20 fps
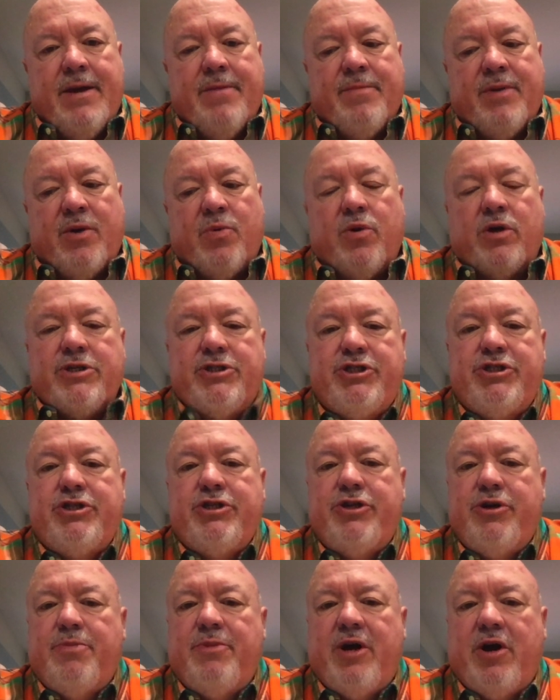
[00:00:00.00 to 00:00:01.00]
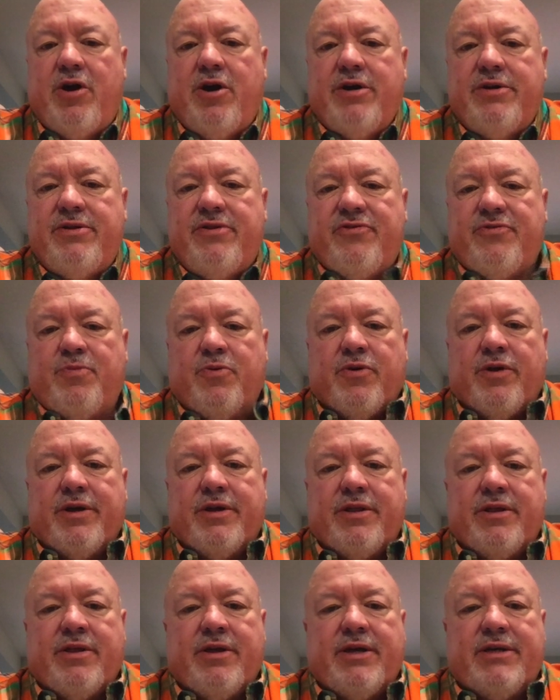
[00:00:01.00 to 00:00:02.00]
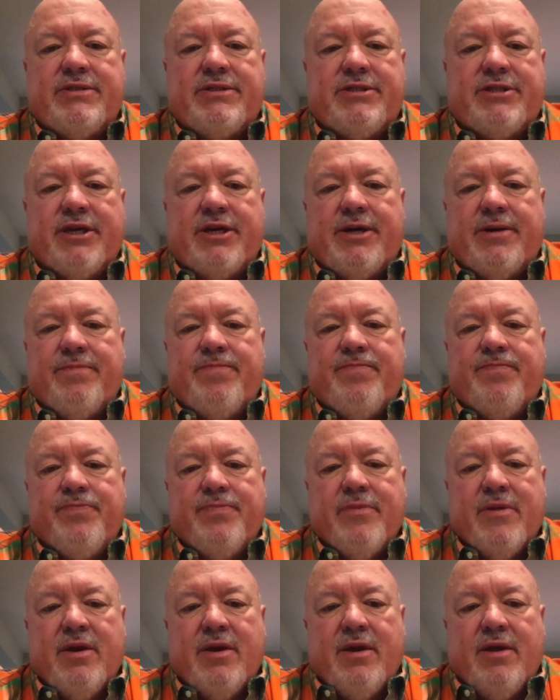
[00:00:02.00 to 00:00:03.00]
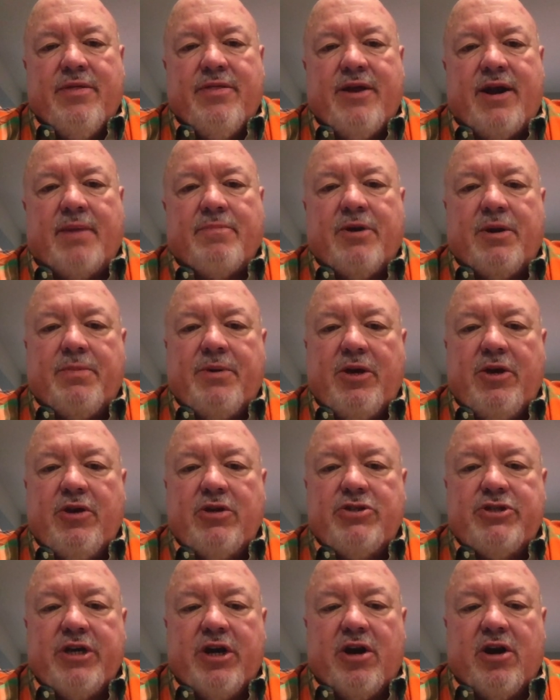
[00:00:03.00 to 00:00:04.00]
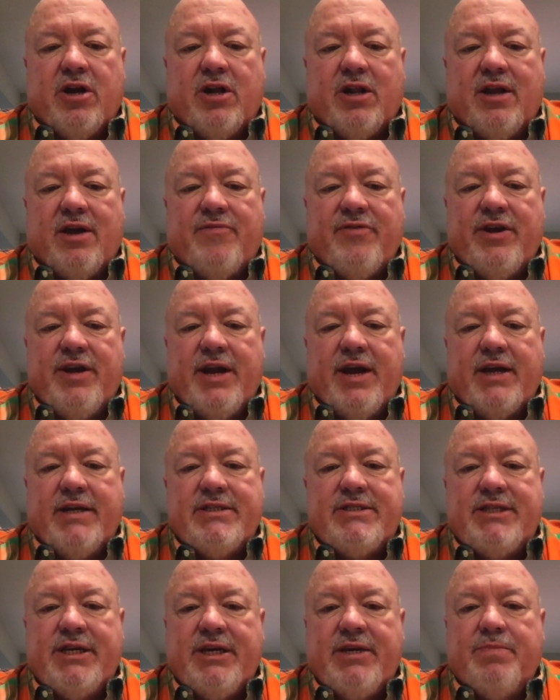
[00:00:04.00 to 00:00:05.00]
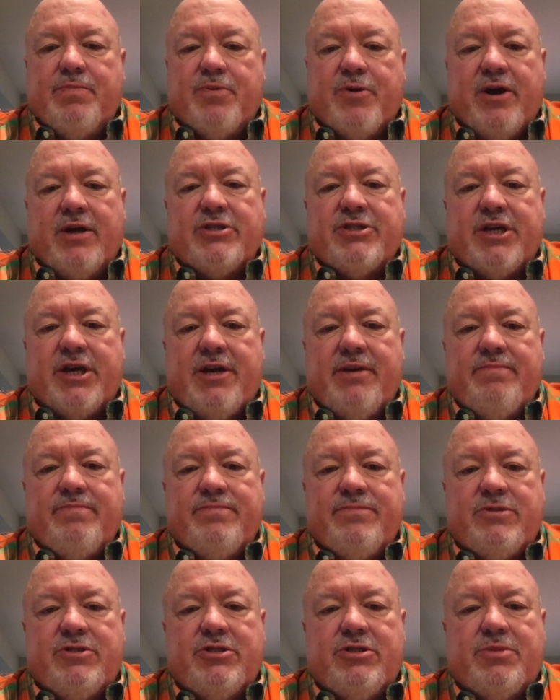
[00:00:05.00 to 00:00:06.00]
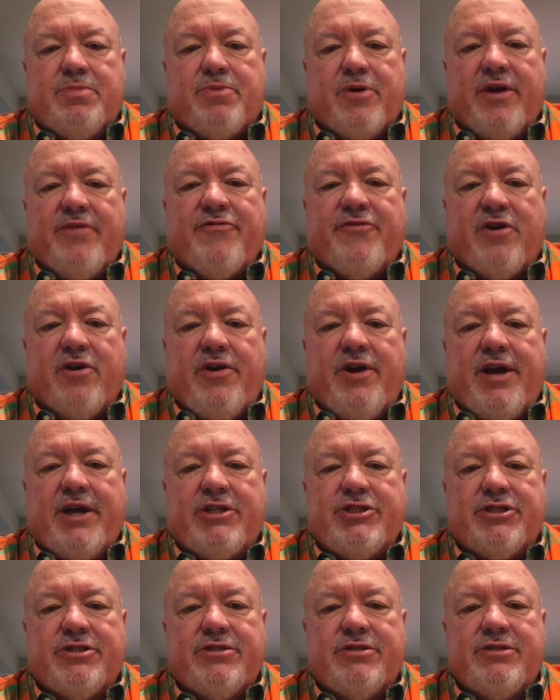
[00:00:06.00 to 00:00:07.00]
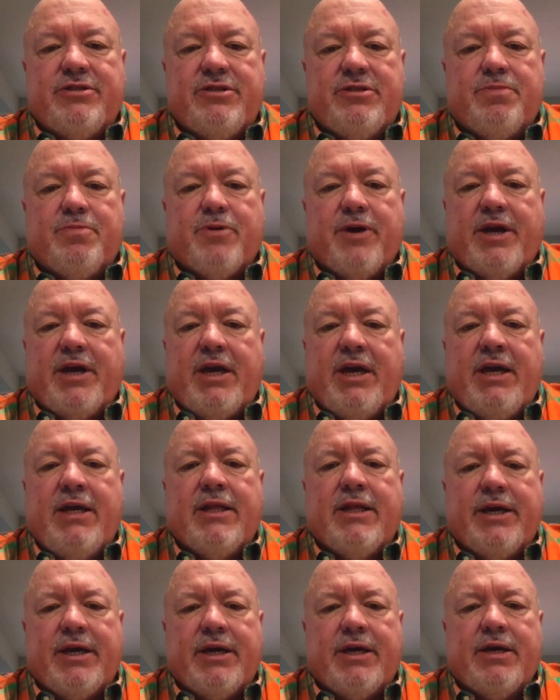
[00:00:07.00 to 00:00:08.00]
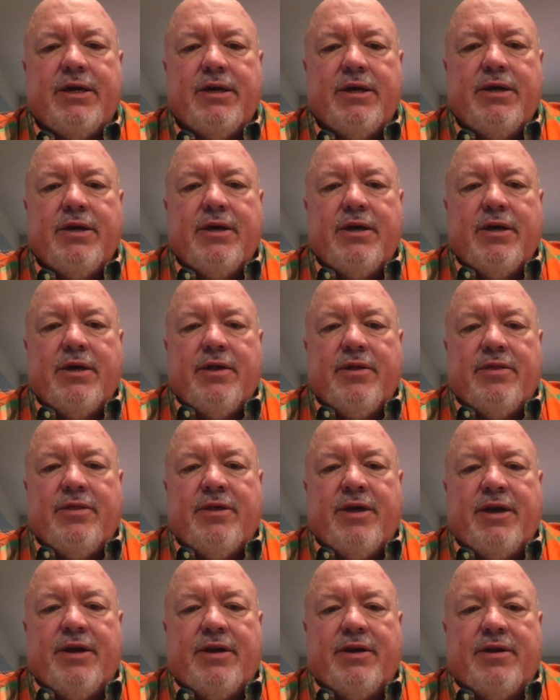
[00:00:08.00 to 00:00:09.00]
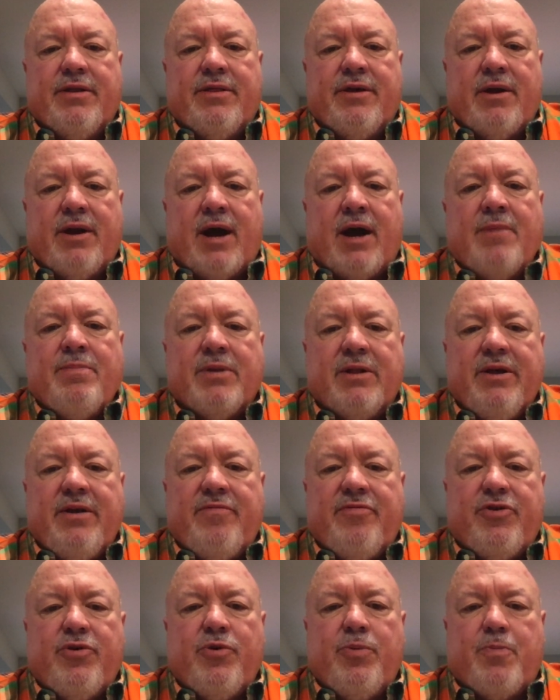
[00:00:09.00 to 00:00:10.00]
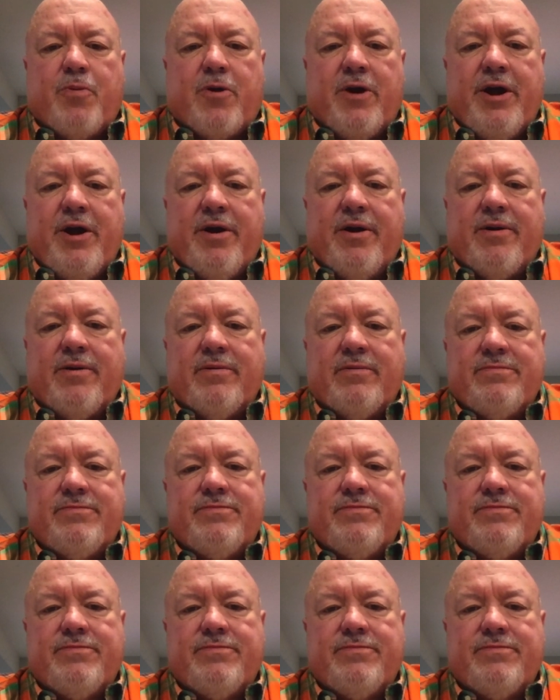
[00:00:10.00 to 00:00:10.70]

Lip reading: I wanted you to know my heart this morning that I'm going to be using our 11:19 prayer time to pray for our nation, to pray healing, that I believe through prayer